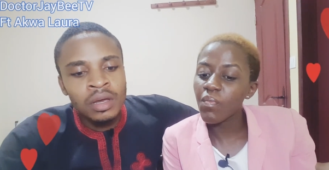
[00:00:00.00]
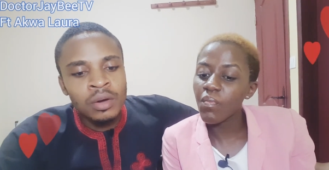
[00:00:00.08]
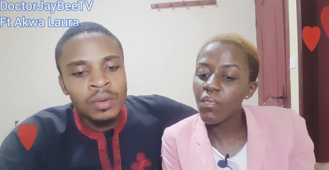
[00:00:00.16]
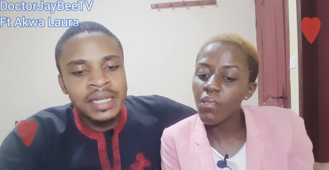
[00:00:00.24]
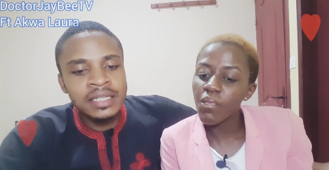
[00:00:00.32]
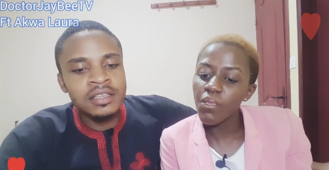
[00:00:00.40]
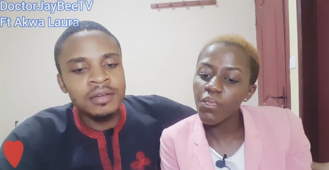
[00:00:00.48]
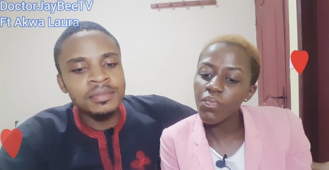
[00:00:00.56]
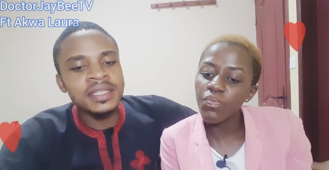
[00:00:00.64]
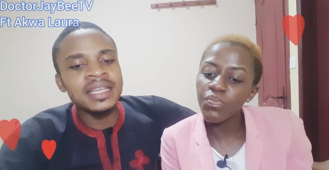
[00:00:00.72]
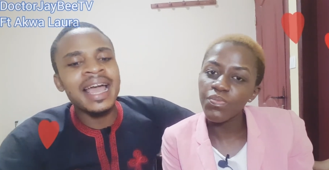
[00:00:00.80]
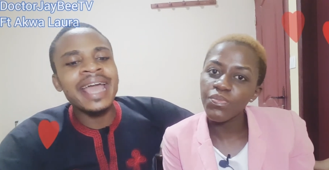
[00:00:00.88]
Speaker 1: What is
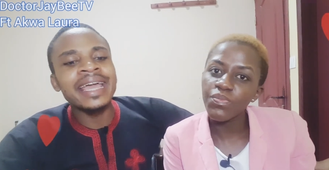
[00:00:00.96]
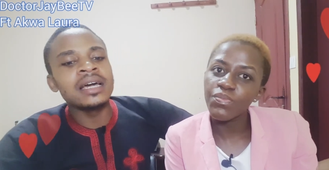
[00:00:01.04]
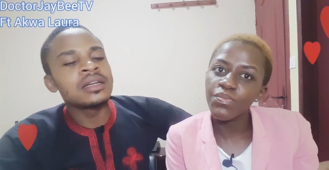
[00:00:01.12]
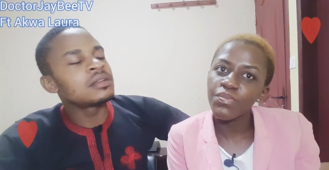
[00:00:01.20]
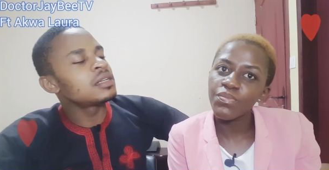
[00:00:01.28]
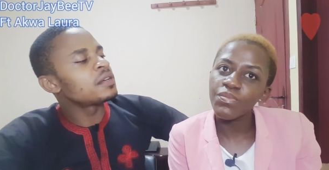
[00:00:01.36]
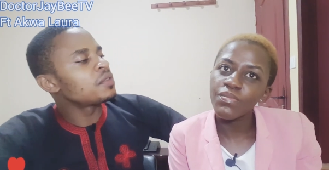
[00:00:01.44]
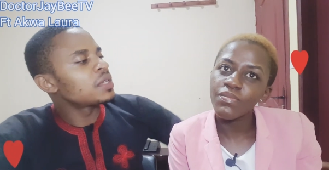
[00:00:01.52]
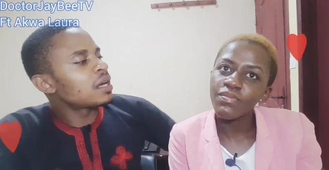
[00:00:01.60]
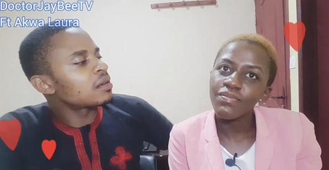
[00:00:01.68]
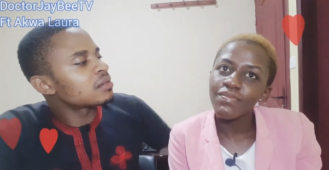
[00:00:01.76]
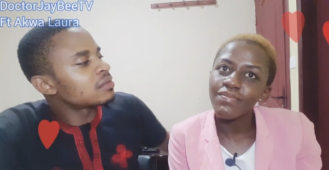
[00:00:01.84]
something I cannot live
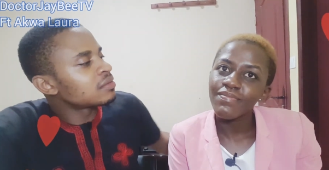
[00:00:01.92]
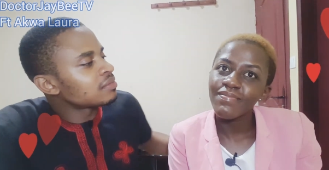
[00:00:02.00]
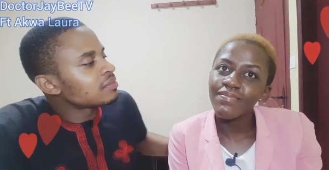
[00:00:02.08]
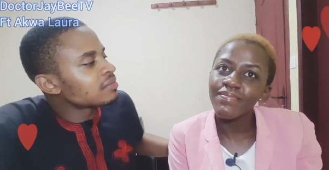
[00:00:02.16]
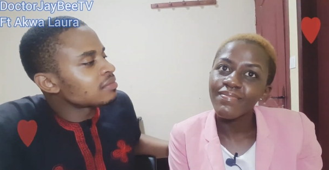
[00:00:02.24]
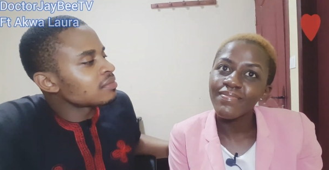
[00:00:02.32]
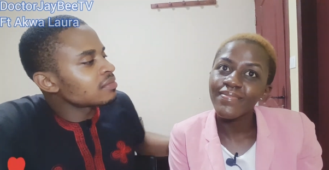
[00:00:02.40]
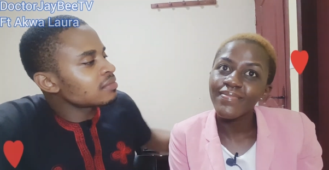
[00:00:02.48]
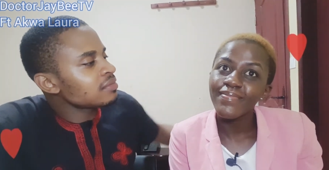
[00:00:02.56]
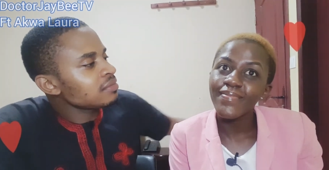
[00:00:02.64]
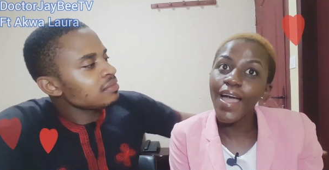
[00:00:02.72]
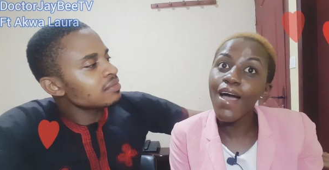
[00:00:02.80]
without?
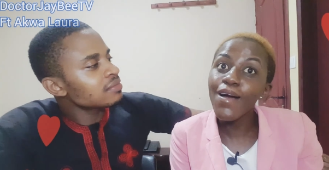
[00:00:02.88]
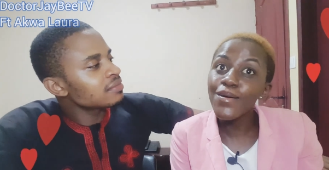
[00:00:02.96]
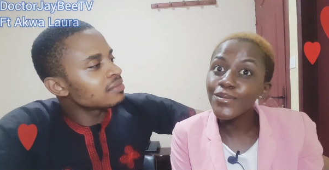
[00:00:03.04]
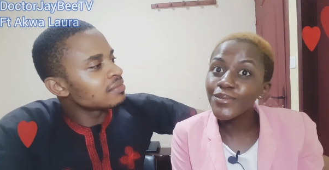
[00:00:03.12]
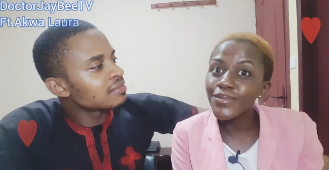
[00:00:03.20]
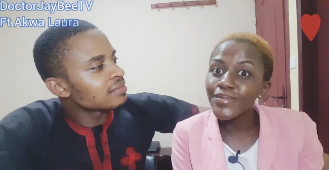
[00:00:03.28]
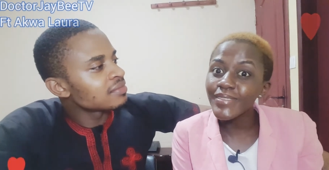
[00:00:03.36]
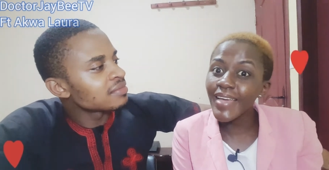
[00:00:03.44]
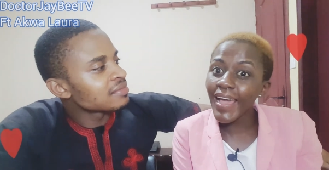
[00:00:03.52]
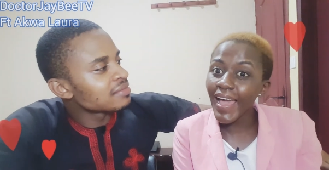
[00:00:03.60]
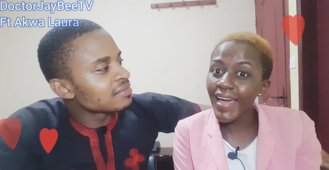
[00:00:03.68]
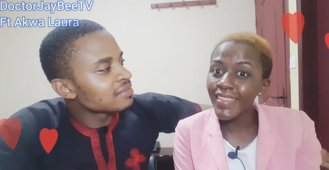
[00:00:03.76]
Speaker 2: Oh,
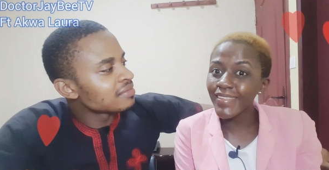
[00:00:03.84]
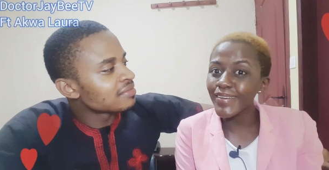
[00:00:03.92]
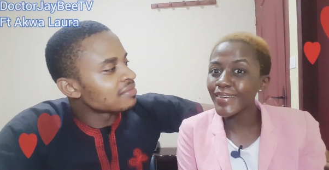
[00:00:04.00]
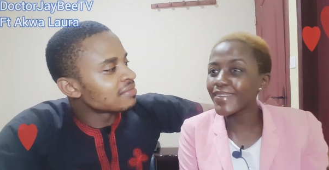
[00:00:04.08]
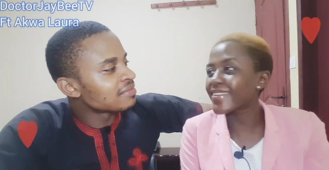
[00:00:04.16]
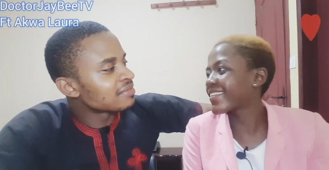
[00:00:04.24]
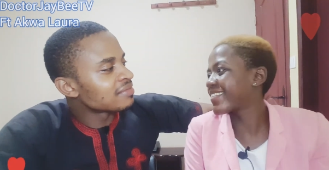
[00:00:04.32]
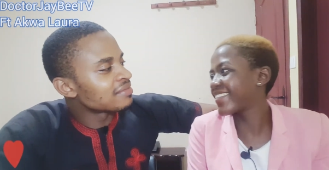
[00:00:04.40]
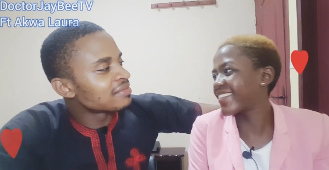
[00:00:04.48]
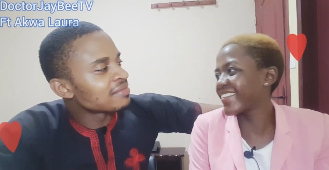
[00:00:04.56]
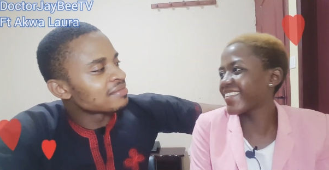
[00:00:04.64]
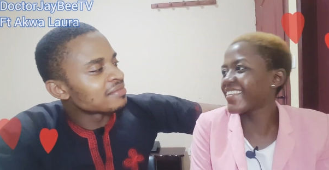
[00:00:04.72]
yeah,
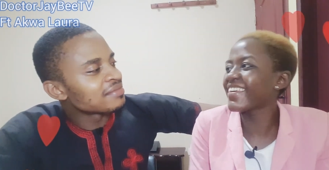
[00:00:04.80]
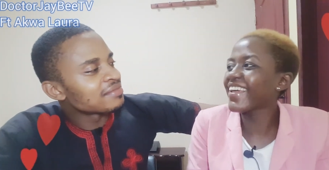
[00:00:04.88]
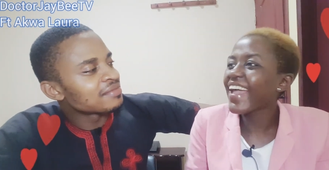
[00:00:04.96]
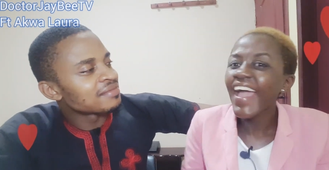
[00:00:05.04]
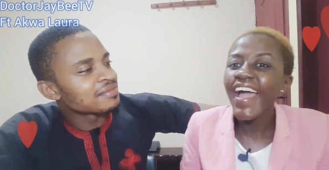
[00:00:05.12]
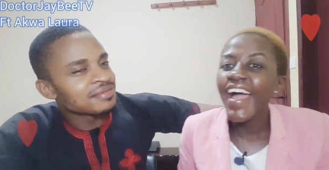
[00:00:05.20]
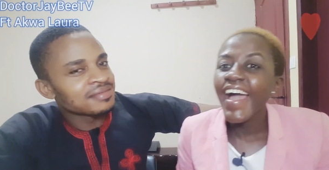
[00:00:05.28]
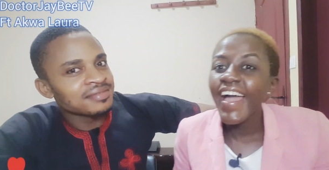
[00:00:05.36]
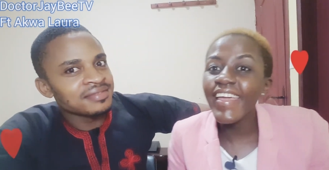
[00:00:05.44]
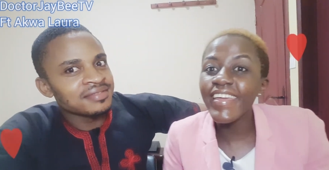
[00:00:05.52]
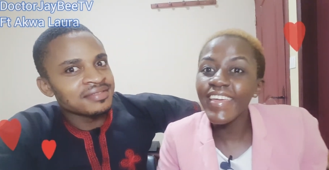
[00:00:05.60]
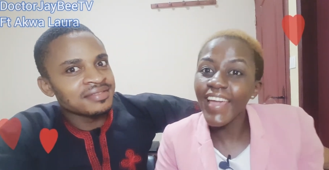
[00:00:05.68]
I know.
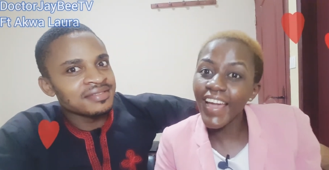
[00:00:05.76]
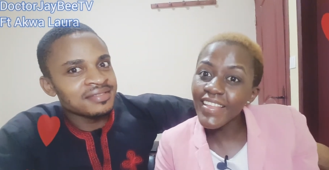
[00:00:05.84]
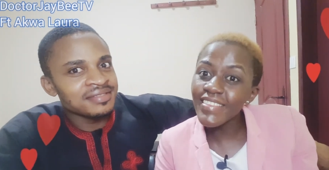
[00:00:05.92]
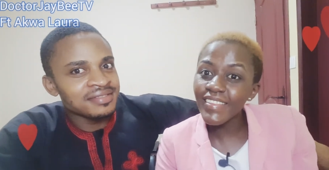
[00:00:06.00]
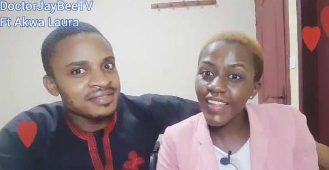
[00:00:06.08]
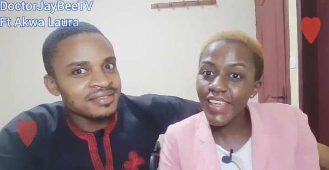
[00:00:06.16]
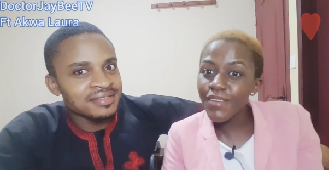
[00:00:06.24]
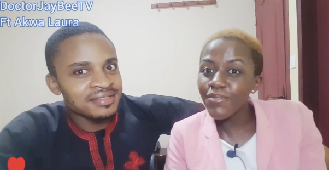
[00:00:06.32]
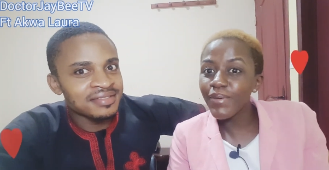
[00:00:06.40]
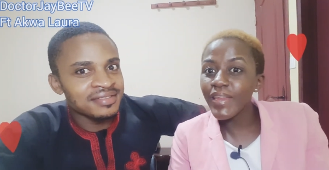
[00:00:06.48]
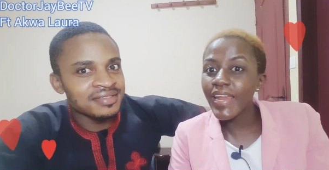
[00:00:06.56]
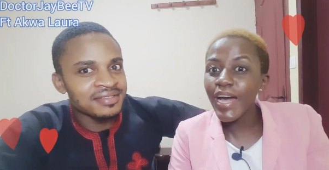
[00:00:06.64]
He can't live
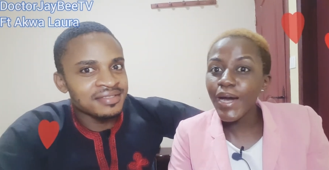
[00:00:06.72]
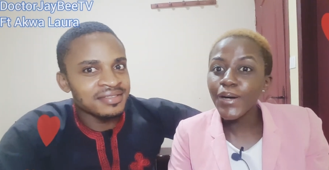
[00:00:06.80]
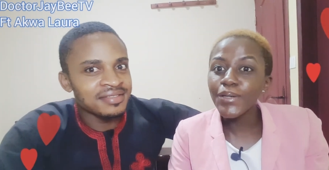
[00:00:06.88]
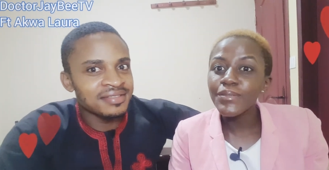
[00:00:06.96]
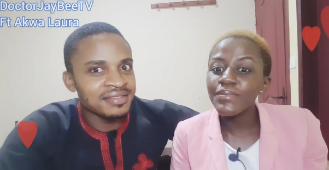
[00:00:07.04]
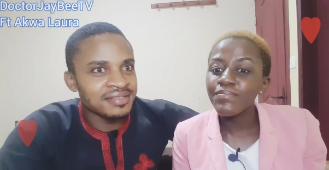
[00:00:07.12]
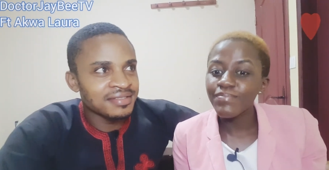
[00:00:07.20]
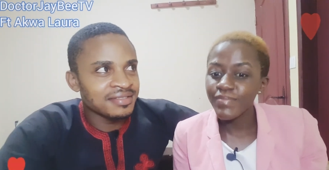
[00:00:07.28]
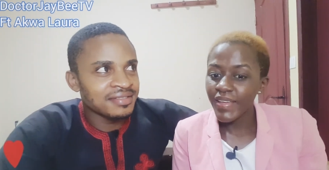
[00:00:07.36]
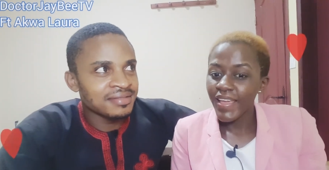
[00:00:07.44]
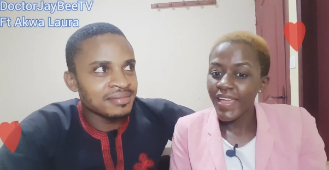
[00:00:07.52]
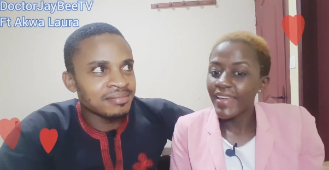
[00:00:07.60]
without
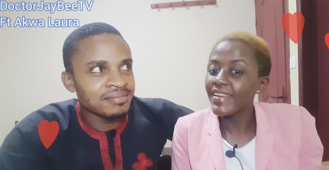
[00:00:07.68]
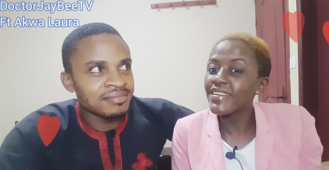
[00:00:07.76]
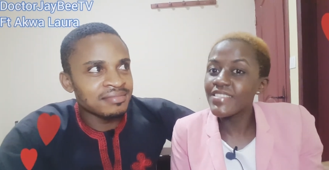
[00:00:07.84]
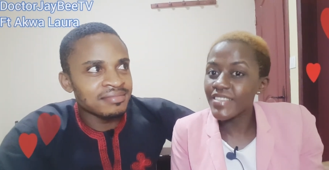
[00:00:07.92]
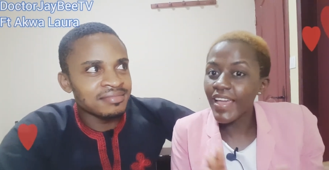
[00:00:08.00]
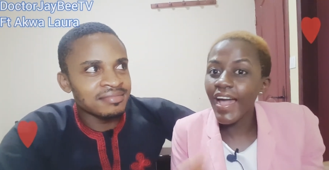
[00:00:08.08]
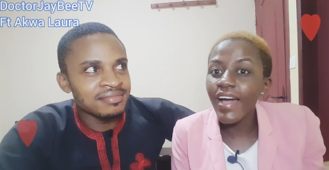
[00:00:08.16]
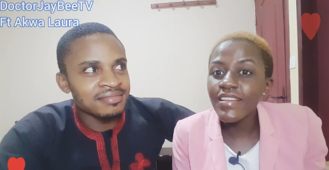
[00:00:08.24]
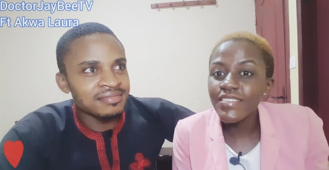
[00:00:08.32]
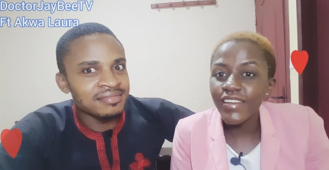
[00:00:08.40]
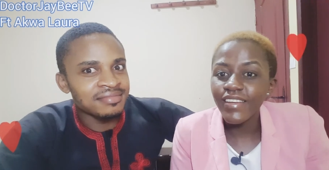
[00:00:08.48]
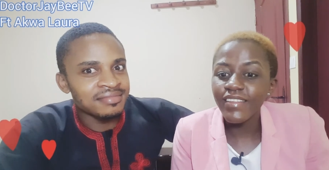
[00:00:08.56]
his
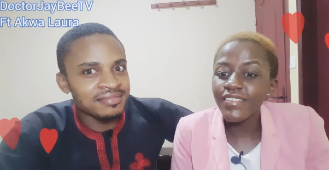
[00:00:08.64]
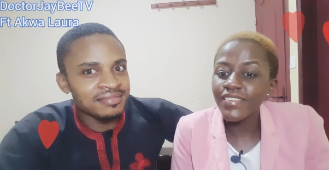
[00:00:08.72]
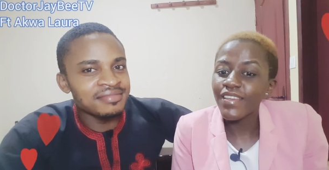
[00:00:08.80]
gadget.